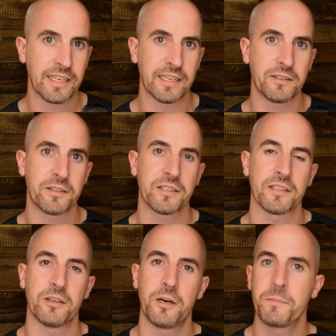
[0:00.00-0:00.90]
in order
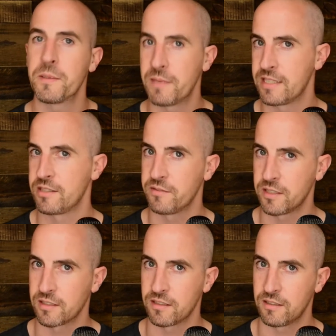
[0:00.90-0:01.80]
to optimize your
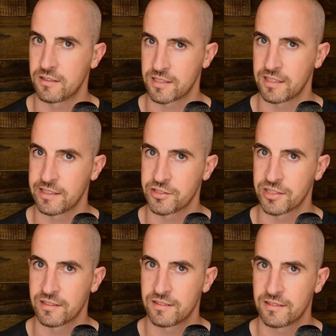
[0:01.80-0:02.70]
vertical oscillation.